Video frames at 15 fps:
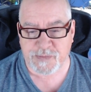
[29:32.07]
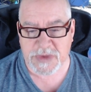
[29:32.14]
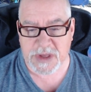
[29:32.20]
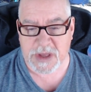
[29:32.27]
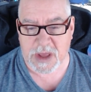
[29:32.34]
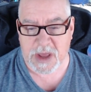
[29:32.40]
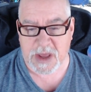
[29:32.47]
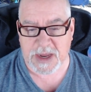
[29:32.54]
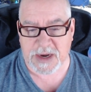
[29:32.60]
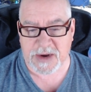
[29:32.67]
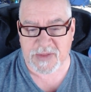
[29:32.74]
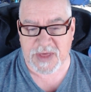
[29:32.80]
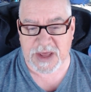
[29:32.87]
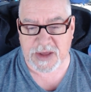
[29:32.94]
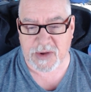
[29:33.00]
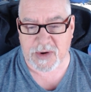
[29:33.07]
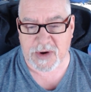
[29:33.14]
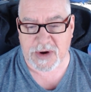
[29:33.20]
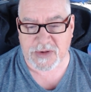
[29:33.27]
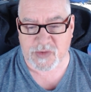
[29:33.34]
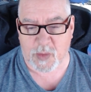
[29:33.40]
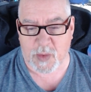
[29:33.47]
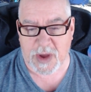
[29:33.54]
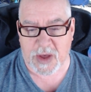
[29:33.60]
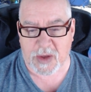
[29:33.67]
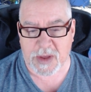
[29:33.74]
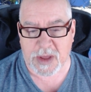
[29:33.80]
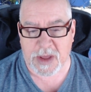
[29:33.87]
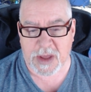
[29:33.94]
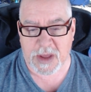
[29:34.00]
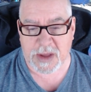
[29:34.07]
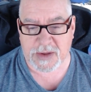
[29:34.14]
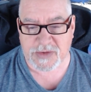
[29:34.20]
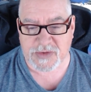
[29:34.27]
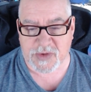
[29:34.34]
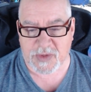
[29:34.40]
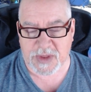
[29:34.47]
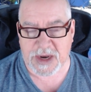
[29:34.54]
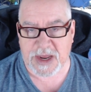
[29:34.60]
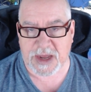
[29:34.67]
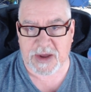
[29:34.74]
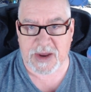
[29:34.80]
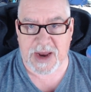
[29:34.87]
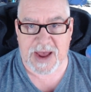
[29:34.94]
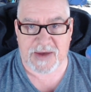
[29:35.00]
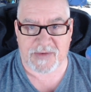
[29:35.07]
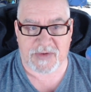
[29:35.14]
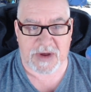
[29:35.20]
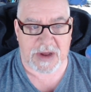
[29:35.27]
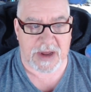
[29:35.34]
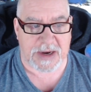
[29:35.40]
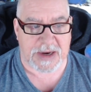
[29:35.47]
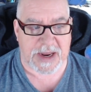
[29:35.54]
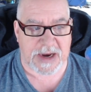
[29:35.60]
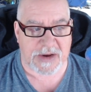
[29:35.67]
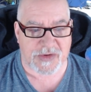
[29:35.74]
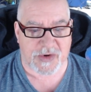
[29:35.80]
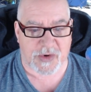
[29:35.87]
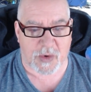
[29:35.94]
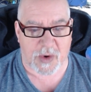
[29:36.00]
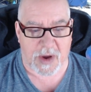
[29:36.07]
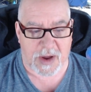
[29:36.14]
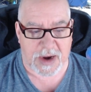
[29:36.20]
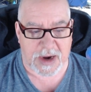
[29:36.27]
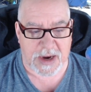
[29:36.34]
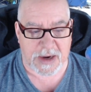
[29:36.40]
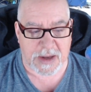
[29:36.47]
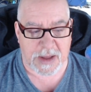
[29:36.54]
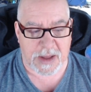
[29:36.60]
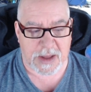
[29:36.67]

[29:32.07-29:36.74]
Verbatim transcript: uh, into that unit as well so that he could have a, a data store on it.